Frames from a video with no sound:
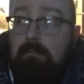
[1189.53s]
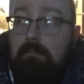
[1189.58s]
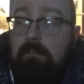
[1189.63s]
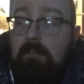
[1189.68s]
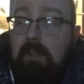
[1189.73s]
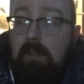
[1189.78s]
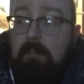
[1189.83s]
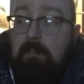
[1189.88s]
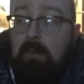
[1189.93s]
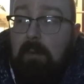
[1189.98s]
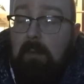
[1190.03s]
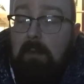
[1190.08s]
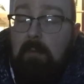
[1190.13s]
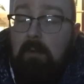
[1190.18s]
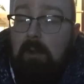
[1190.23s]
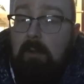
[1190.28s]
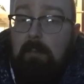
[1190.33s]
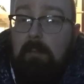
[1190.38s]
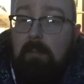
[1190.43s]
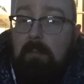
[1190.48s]
It probably
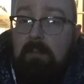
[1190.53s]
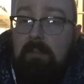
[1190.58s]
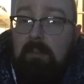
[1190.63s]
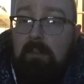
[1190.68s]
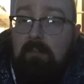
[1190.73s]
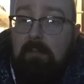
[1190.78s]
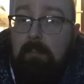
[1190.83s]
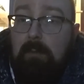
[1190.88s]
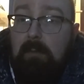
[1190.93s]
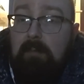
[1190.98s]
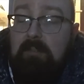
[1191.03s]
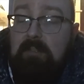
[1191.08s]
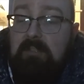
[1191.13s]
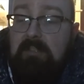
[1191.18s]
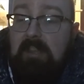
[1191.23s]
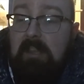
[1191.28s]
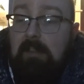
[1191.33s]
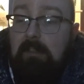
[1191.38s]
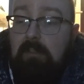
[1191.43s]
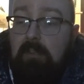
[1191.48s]
won't. You know, they'll probably just
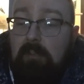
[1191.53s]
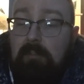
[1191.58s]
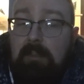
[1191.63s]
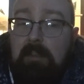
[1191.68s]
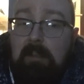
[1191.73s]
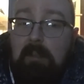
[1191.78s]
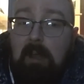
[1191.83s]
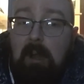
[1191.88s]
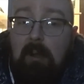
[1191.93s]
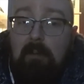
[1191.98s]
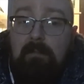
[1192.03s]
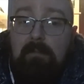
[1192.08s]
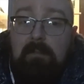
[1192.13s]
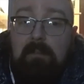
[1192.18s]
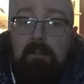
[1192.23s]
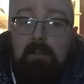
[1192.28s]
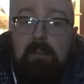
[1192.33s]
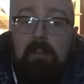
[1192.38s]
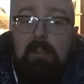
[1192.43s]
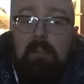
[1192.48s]
take Dunhill off
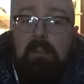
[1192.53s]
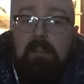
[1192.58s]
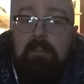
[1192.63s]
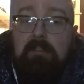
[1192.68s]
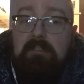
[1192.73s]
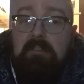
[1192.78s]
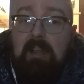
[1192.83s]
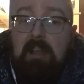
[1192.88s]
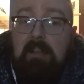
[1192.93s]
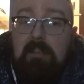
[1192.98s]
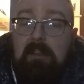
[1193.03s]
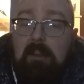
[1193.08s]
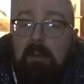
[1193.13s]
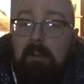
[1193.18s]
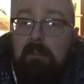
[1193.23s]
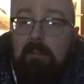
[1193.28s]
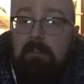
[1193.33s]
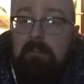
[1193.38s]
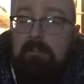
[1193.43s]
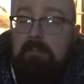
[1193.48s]
and start
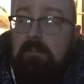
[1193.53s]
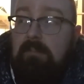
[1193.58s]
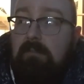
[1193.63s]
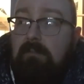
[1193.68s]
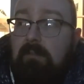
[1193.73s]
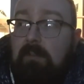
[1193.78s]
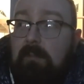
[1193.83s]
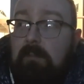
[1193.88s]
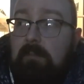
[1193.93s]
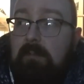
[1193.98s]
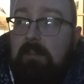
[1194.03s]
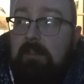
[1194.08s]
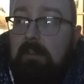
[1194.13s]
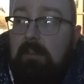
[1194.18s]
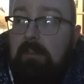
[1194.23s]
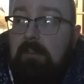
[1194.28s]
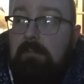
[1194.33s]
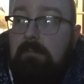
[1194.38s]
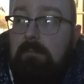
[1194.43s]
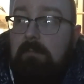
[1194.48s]
calling them. You
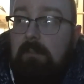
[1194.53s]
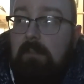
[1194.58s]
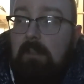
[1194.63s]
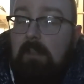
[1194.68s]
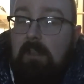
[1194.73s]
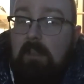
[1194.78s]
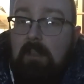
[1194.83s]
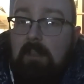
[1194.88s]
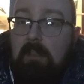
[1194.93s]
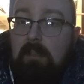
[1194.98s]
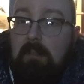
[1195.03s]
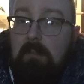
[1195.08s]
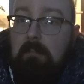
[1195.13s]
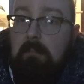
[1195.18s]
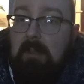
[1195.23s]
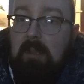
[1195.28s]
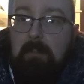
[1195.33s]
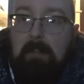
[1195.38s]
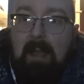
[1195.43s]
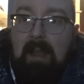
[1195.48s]
know, Mac
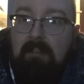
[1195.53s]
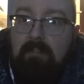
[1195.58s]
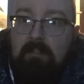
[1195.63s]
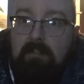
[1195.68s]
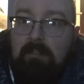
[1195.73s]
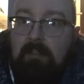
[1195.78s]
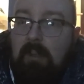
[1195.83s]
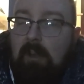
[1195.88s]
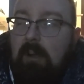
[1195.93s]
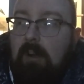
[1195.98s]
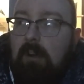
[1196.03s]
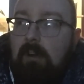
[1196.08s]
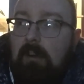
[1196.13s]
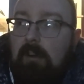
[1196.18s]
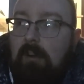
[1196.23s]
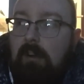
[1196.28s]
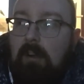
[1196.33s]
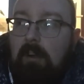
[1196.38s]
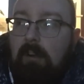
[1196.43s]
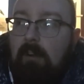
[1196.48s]
Baren or
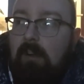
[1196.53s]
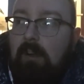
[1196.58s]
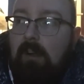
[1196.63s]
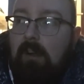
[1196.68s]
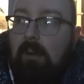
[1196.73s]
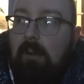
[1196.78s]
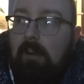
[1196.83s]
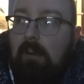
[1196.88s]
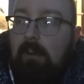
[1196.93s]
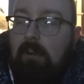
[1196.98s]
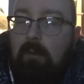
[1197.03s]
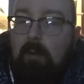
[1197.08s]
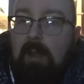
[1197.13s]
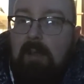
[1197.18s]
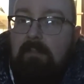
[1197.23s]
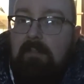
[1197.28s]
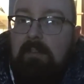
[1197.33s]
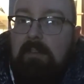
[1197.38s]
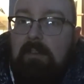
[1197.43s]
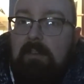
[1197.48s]
or, or
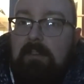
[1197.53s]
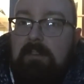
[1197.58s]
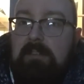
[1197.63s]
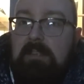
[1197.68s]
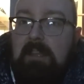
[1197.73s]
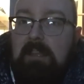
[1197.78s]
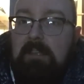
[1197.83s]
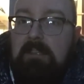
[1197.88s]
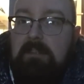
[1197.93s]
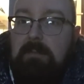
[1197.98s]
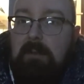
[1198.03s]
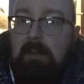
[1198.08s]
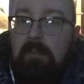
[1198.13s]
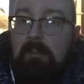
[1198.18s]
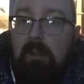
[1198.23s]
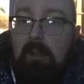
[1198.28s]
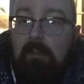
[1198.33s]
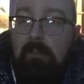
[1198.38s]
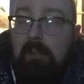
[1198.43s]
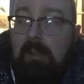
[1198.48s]
whoever takes them on,
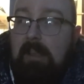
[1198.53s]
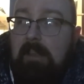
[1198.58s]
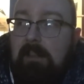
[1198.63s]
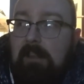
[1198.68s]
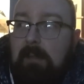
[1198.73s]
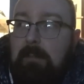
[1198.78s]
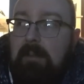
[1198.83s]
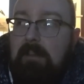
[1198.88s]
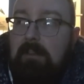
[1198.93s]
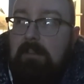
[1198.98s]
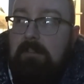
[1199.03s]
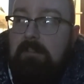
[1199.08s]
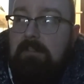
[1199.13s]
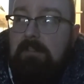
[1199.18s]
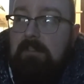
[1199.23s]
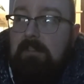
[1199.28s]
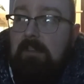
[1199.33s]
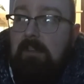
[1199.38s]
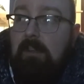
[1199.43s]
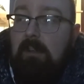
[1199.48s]
or Lane Limited,
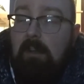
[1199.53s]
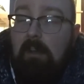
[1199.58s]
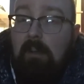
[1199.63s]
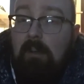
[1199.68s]
or